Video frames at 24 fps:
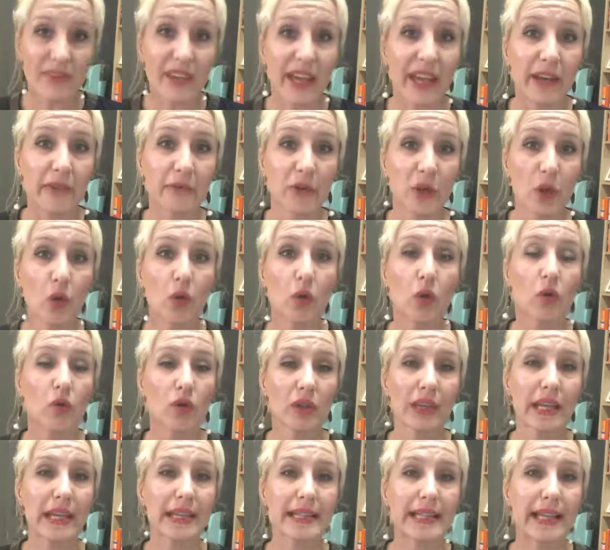if
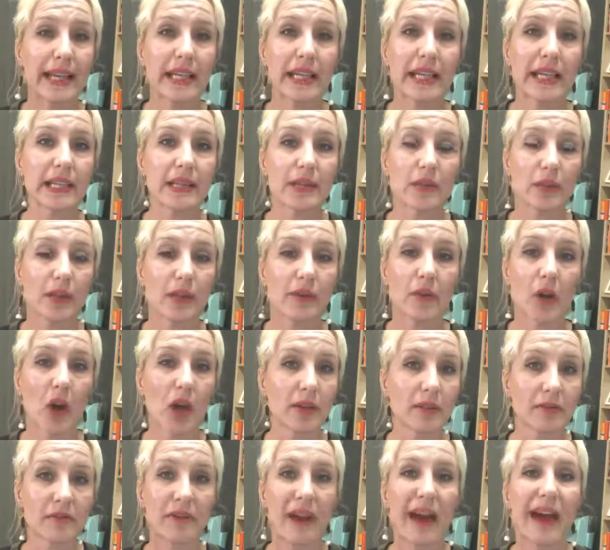you, let's say, need to live
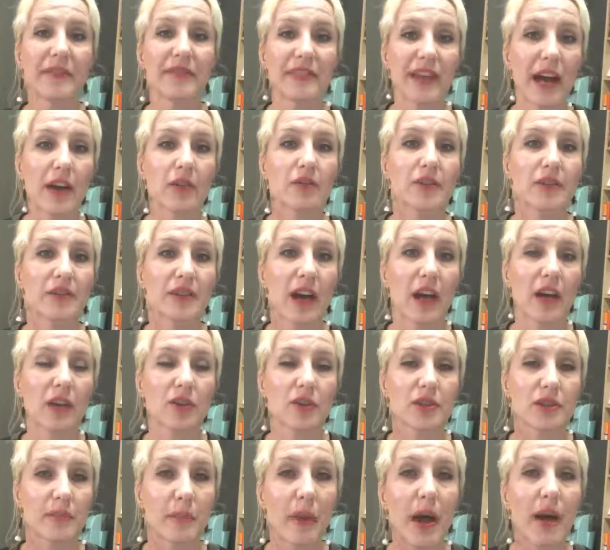on
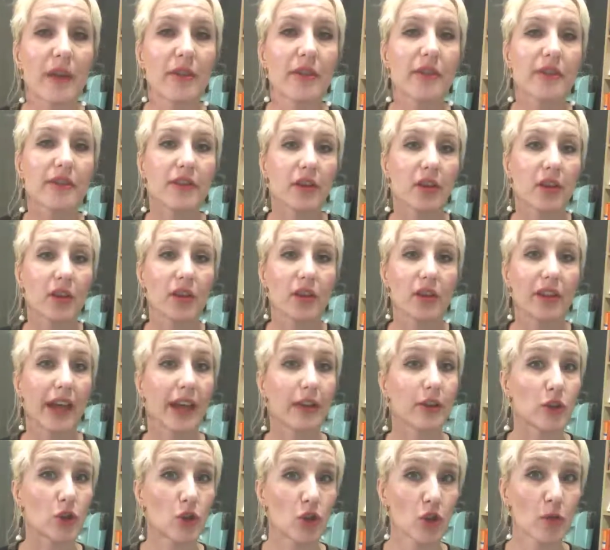$5,000 a month,
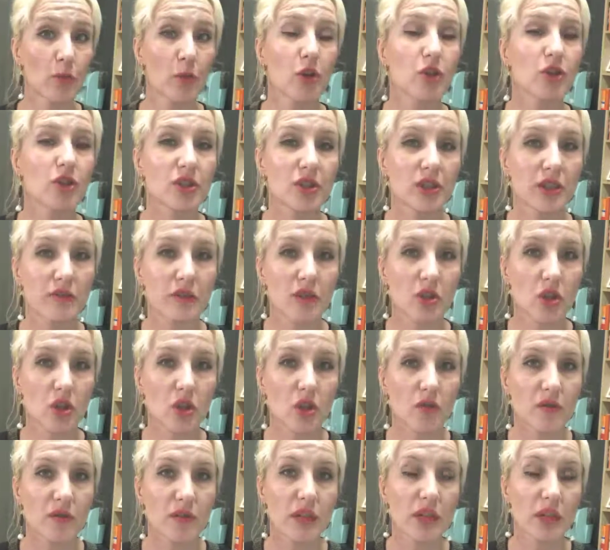then your emergency
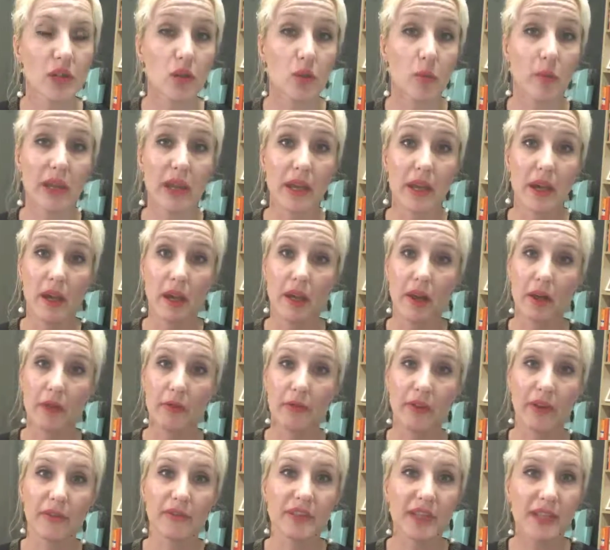reserves need to be
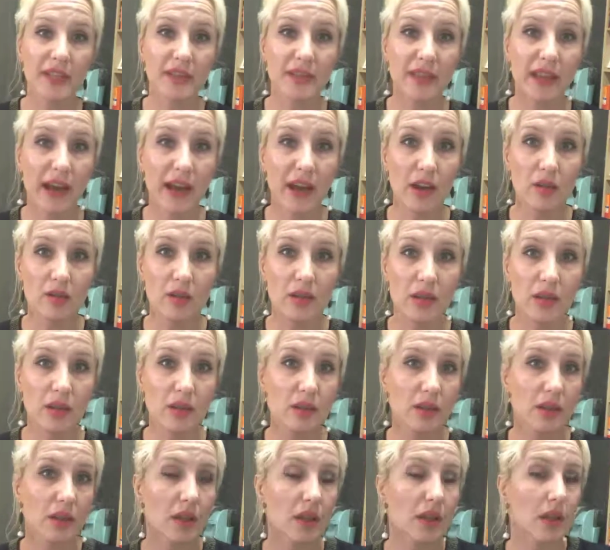
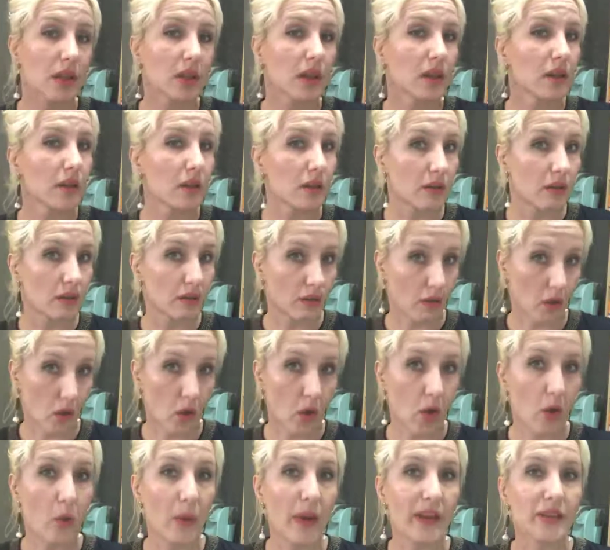$15,000
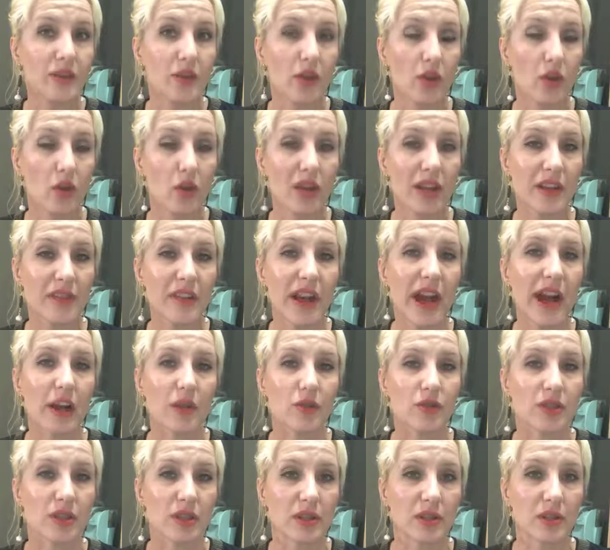all the way to
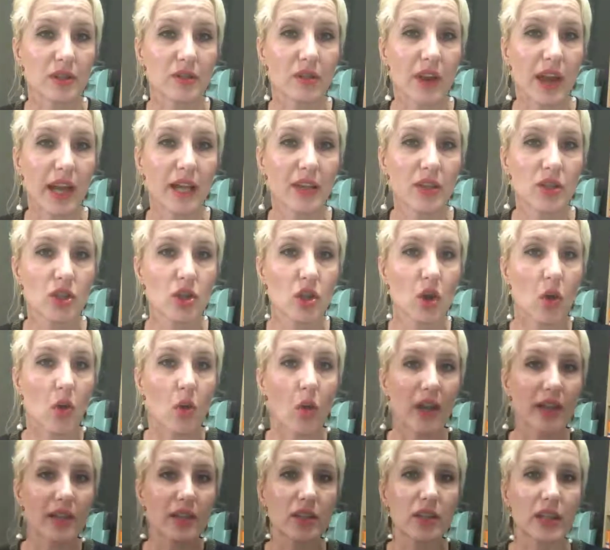$30,000, right?
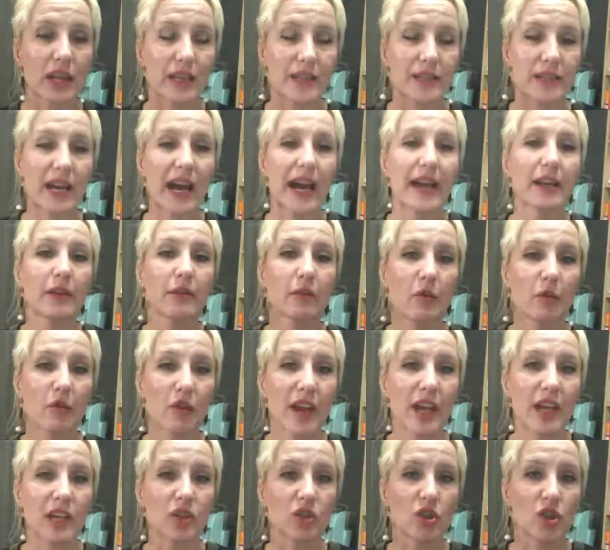So it's kind of a
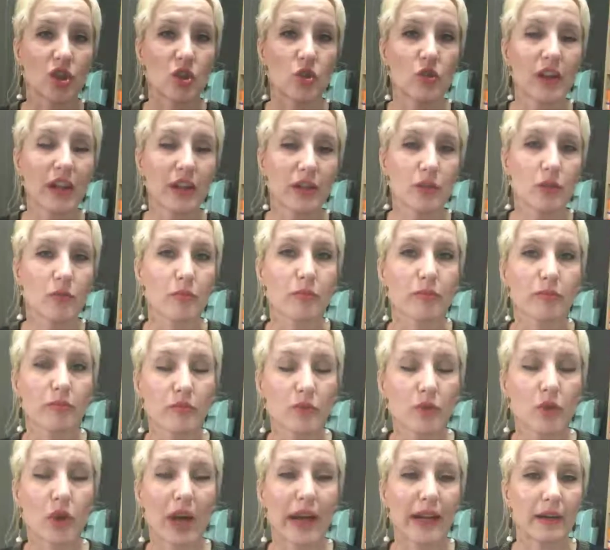range, and you get
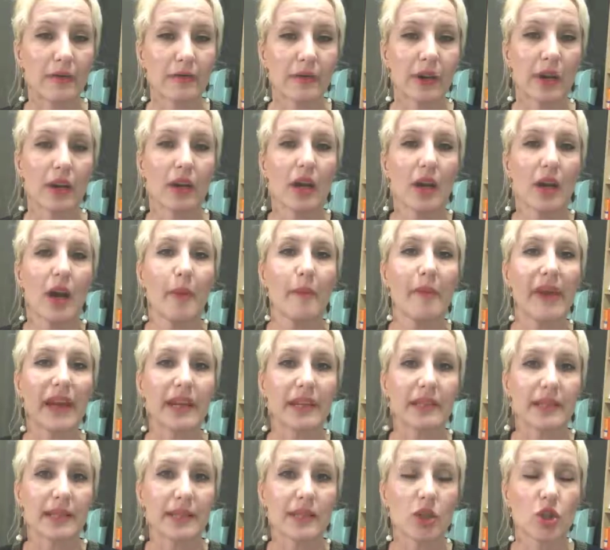to kind of
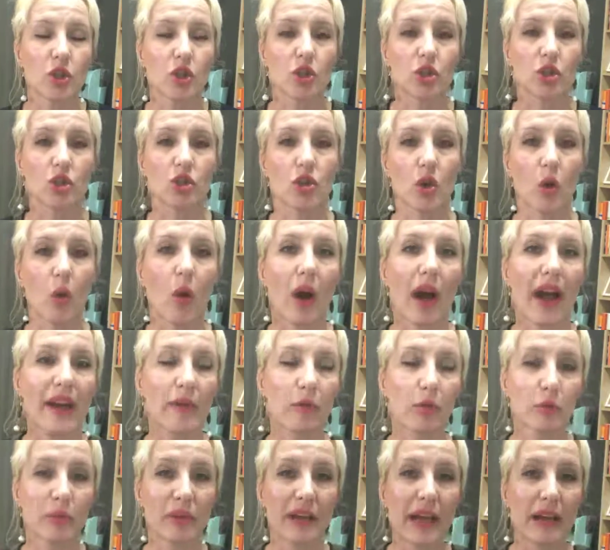make a decision. So I
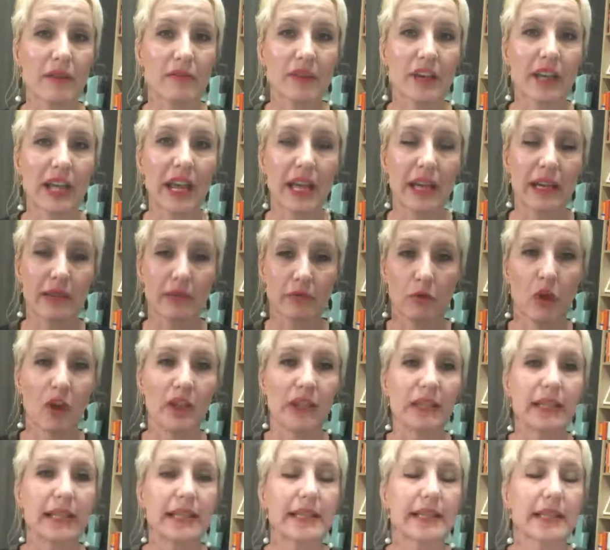would be advocating for
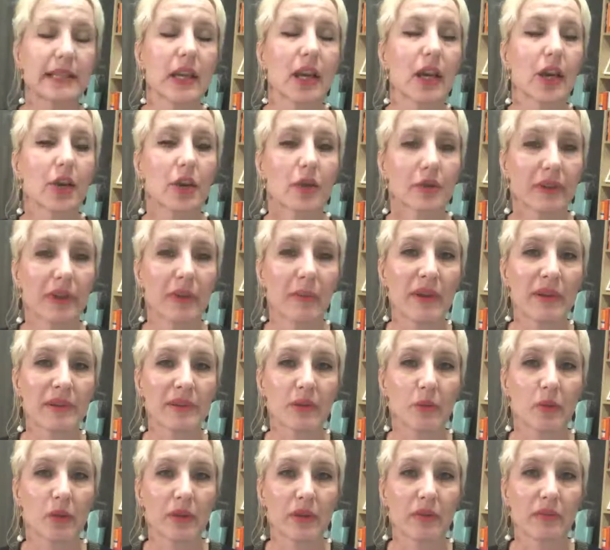at least 3
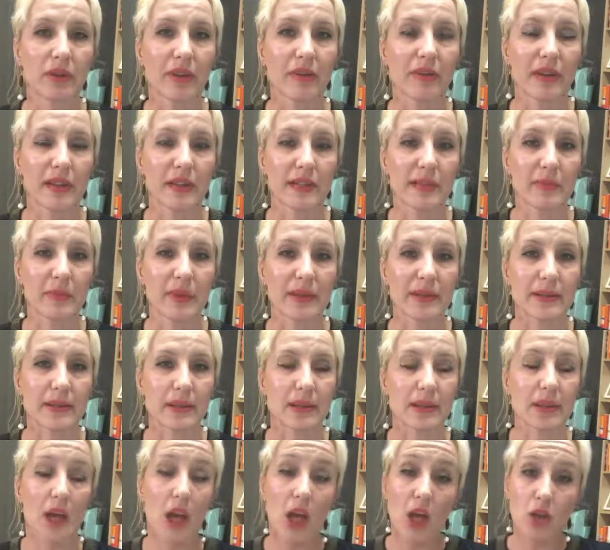months worth of living
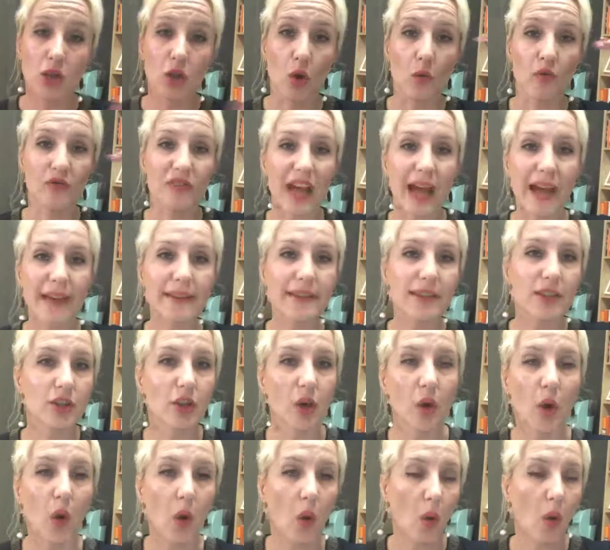expenses. So if that's
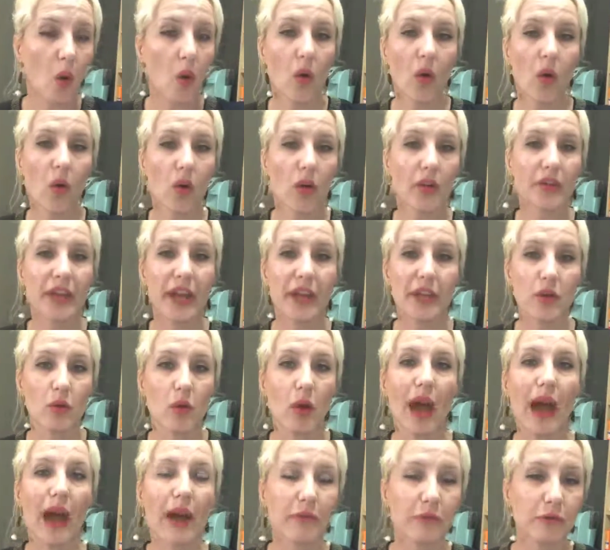the goal that you
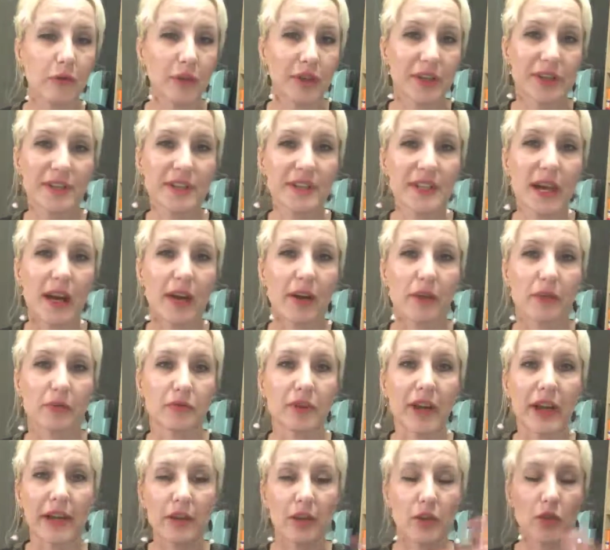have for
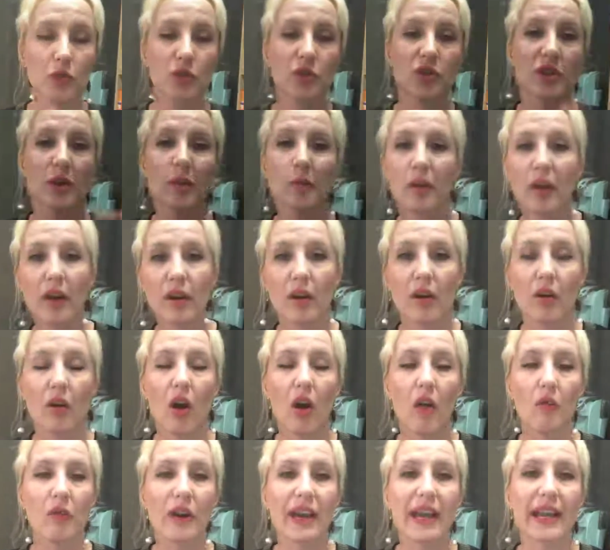yourself, right? Are you somewhere
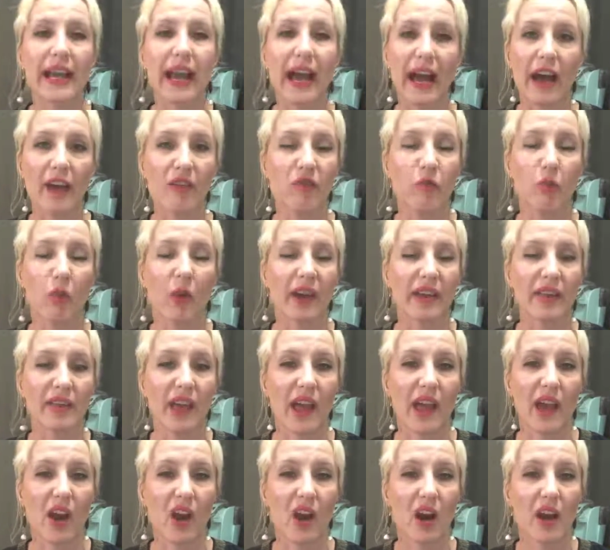already halfway
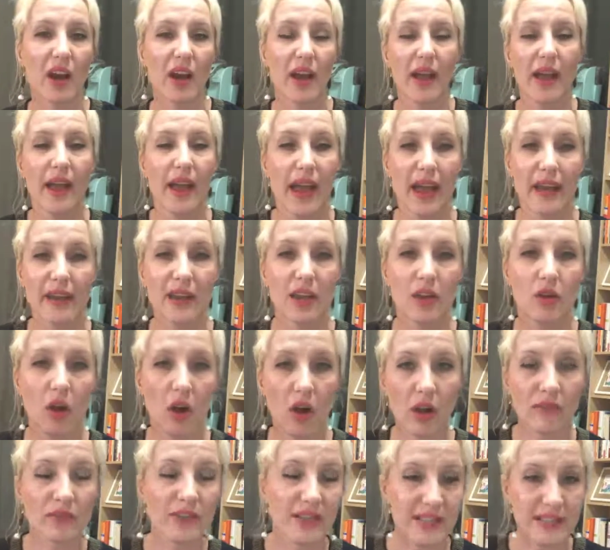there, and then
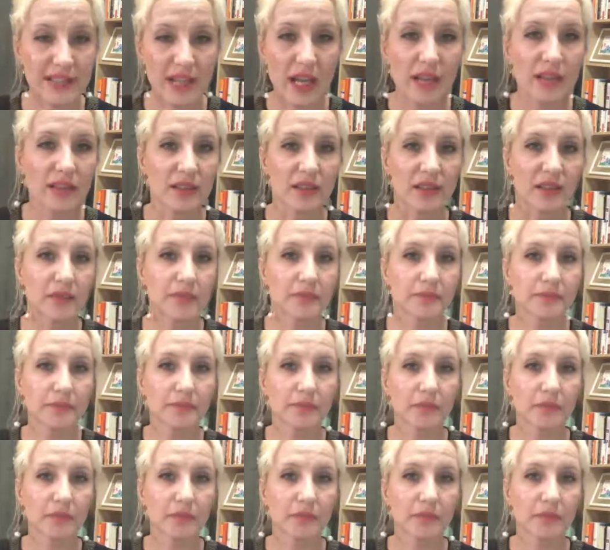all of a sudden,